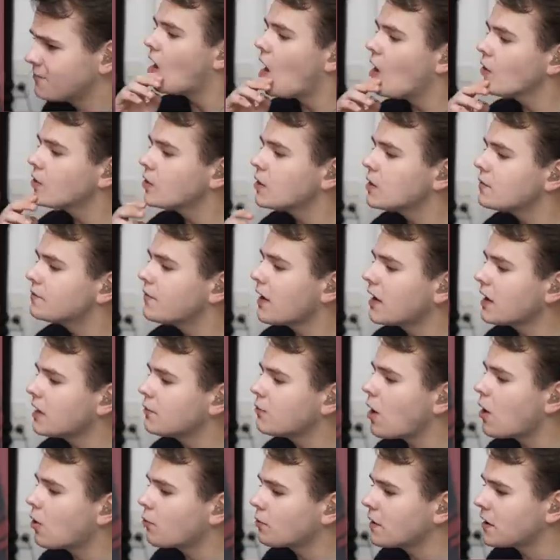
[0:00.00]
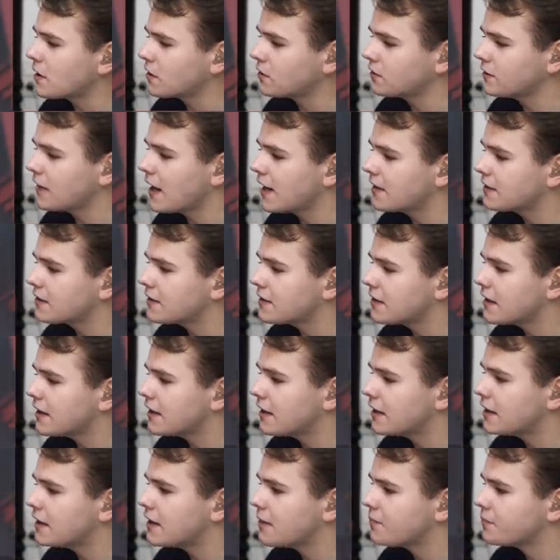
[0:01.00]
Although it very well recreates
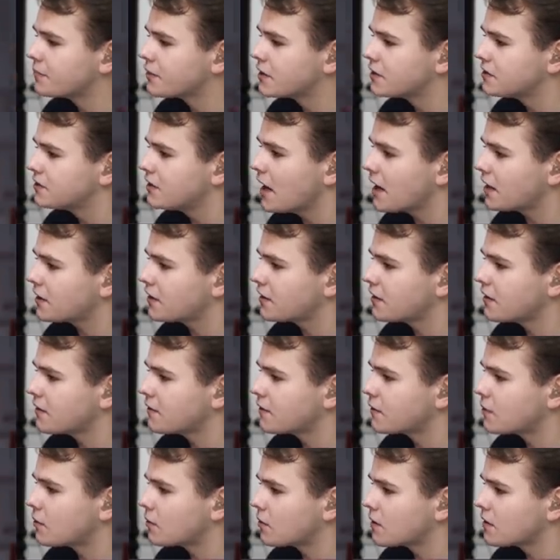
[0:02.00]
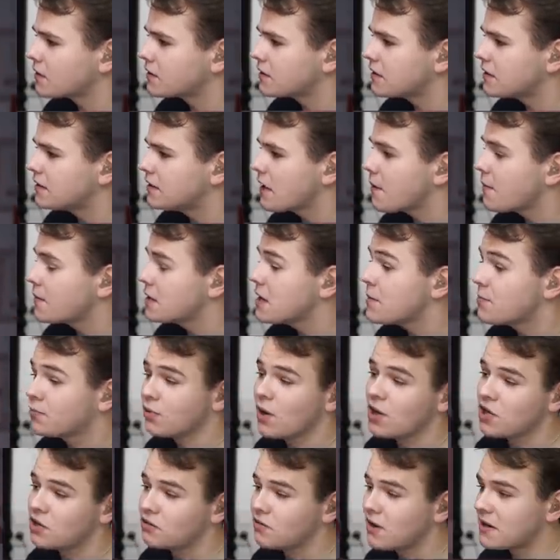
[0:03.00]
the suction, of course, the
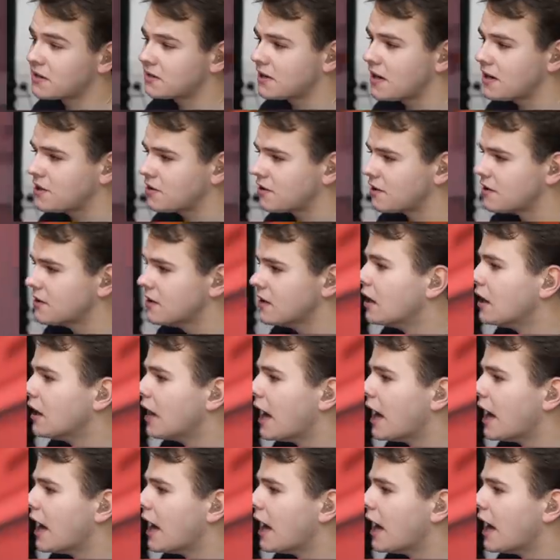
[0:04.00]
depressurization.